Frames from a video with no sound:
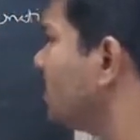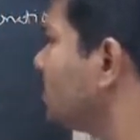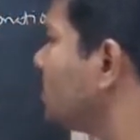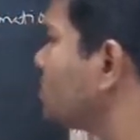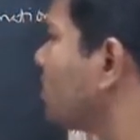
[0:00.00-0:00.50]

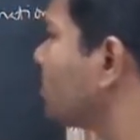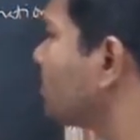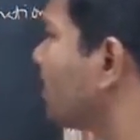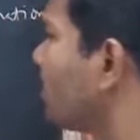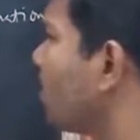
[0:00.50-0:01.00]
This was
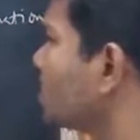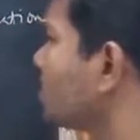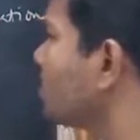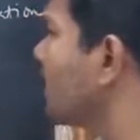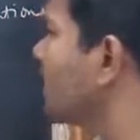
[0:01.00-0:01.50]

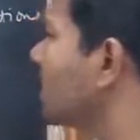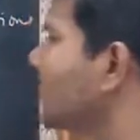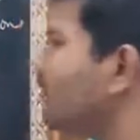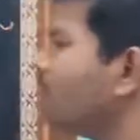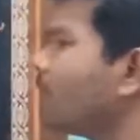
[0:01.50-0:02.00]
proposed by
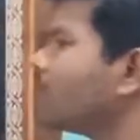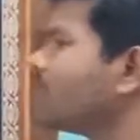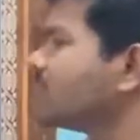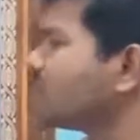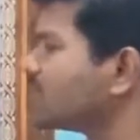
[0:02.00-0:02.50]
developed
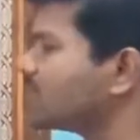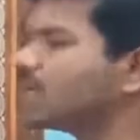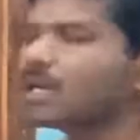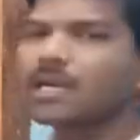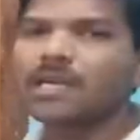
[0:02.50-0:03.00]
nations.
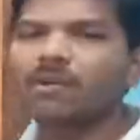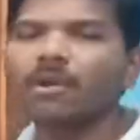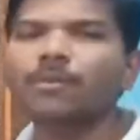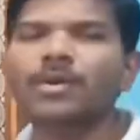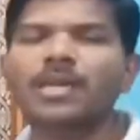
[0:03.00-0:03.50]

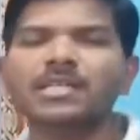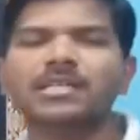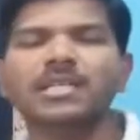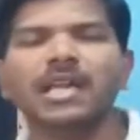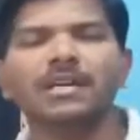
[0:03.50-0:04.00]
Developed
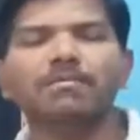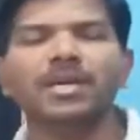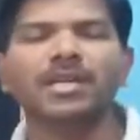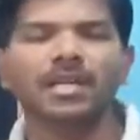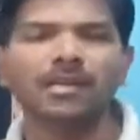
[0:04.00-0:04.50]
nations like
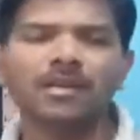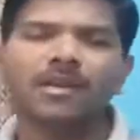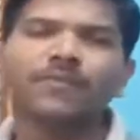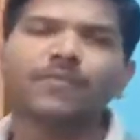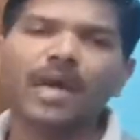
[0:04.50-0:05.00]
Britain,
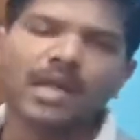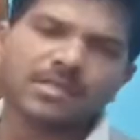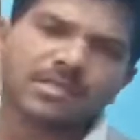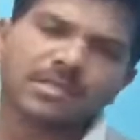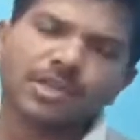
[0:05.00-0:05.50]

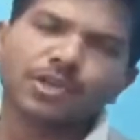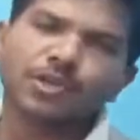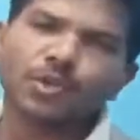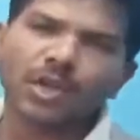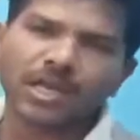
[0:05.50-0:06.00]
France,
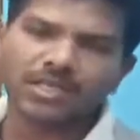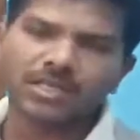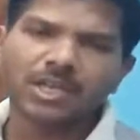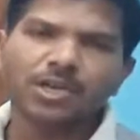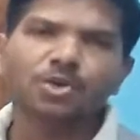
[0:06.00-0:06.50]

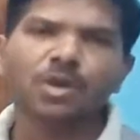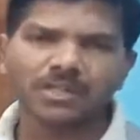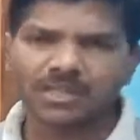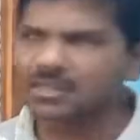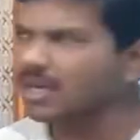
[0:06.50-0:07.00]
US,
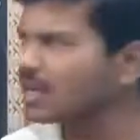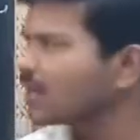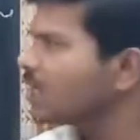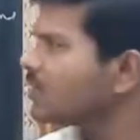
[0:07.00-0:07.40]
USSR.